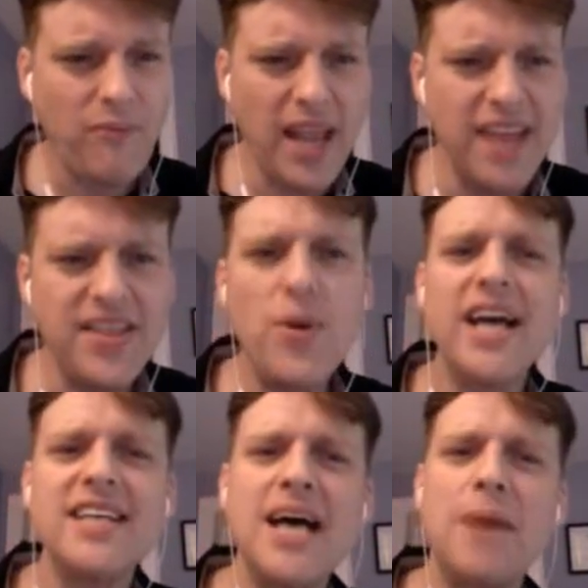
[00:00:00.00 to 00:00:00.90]
And they wake
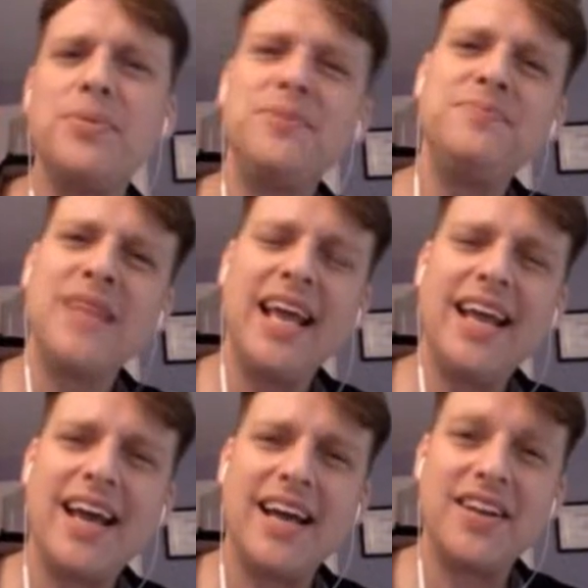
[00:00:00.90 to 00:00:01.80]
us up,
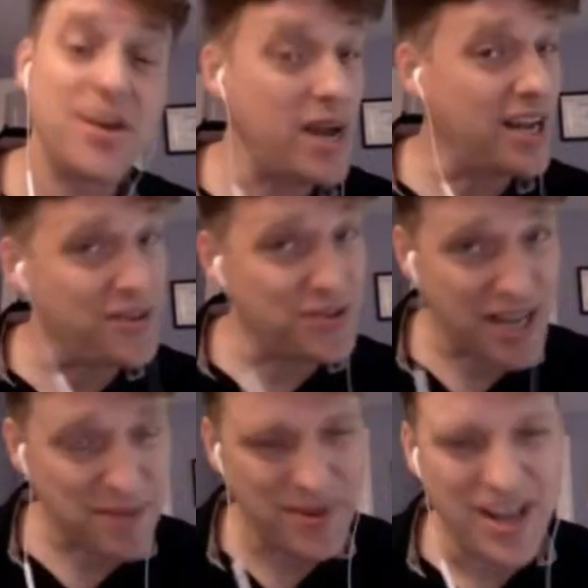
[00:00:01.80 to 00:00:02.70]
and they wake others
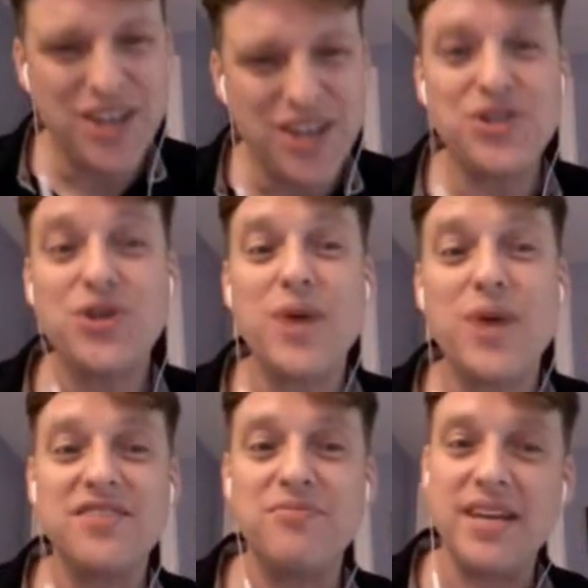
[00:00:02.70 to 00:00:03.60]
up to new
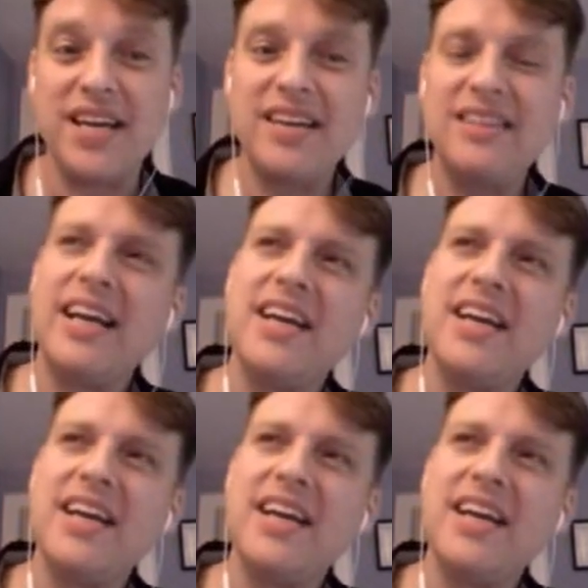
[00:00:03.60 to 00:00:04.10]
ways of being.